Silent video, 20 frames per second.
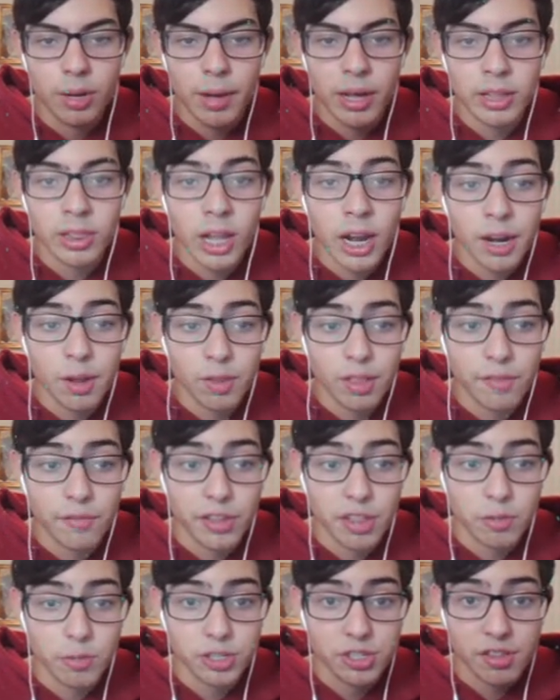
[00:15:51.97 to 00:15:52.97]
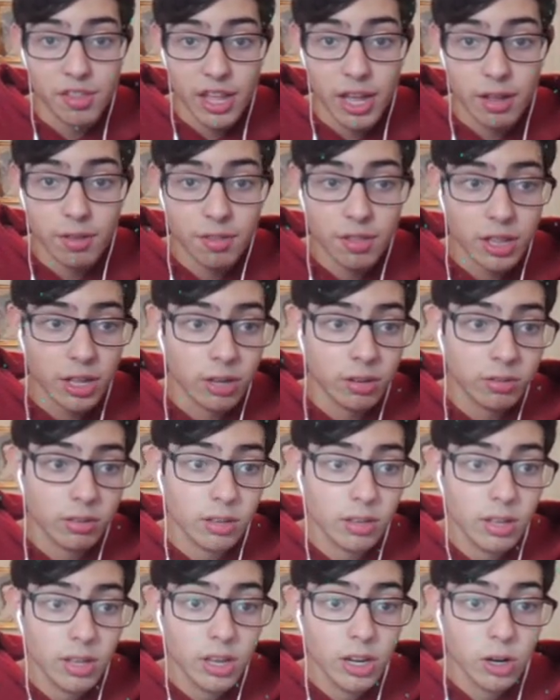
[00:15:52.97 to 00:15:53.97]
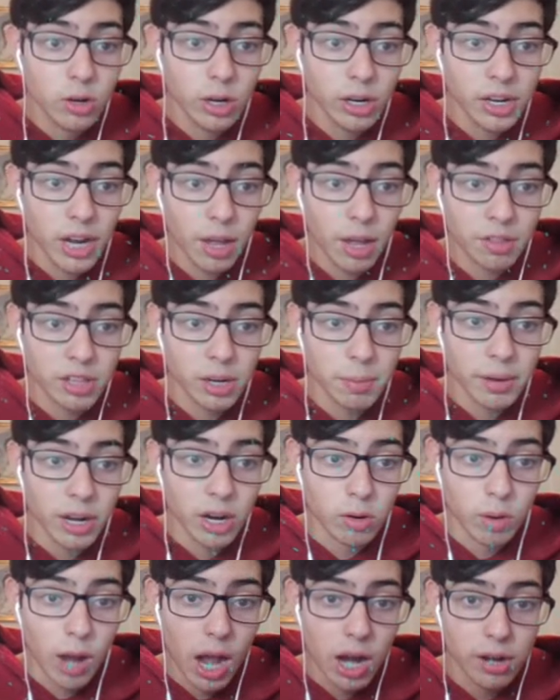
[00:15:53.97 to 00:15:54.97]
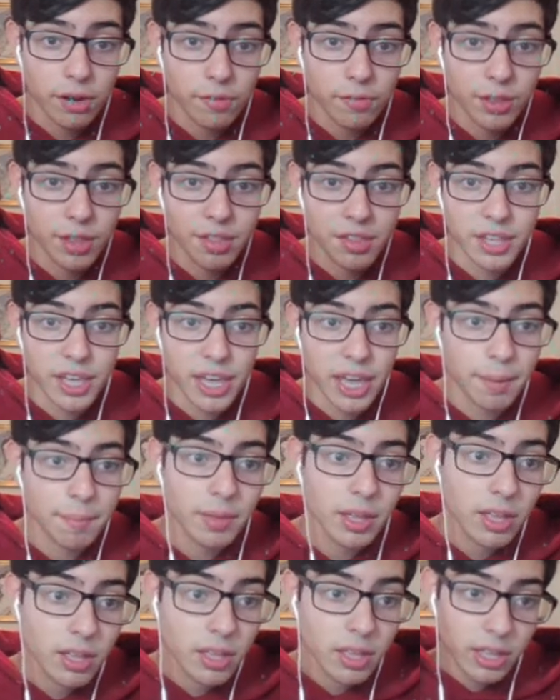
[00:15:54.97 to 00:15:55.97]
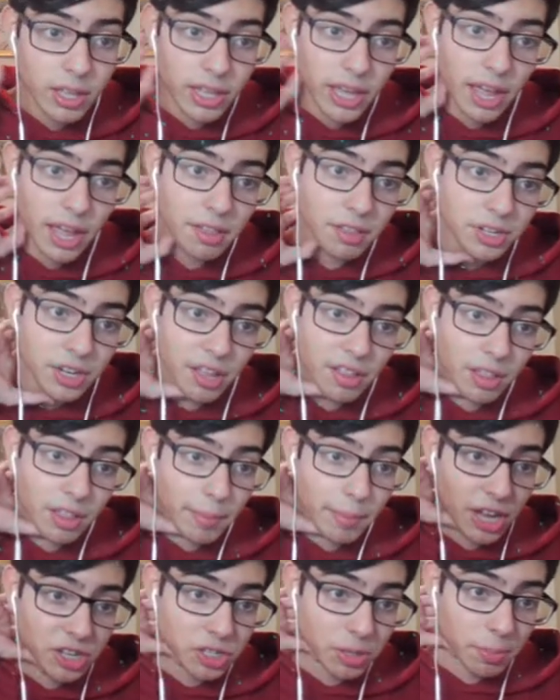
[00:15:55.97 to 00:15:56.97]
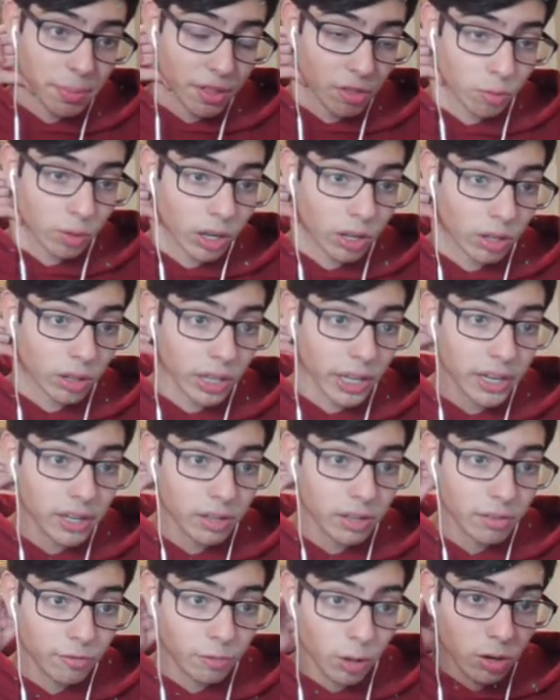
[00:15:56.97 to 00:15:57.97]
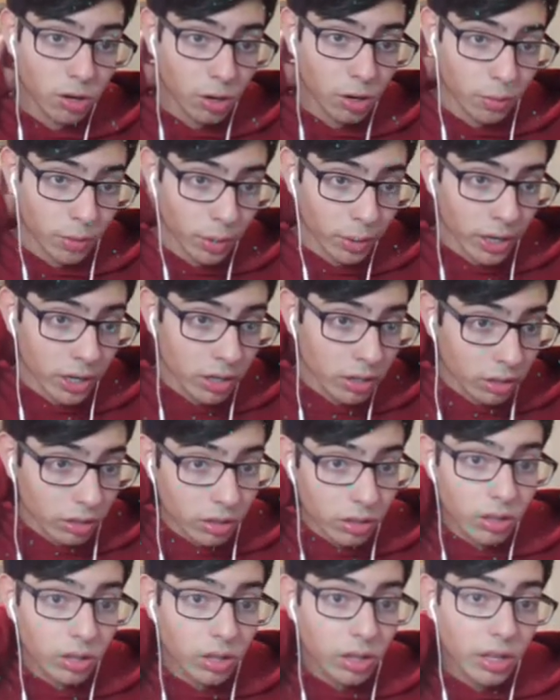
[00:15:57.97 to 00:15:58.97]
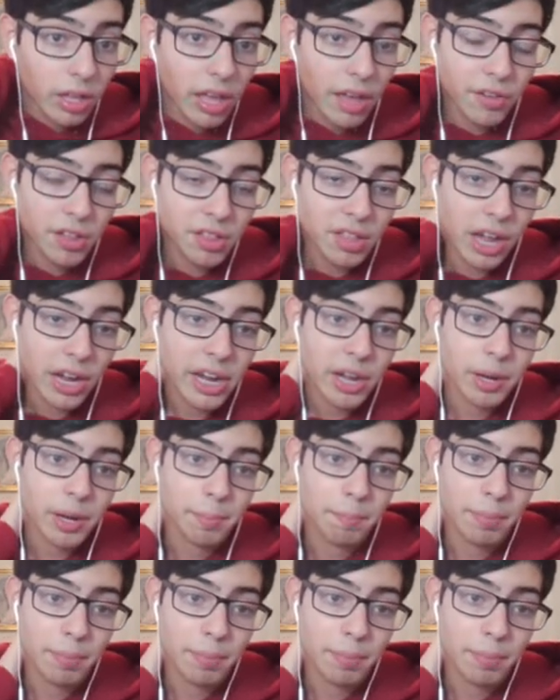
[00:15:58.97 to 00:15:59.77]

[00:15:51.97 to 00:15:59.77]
On Latios if he switches out. So Crocodile is going to be our rocker for this game. It has a decent matchup as well. Like Volcarona, if he's not carrying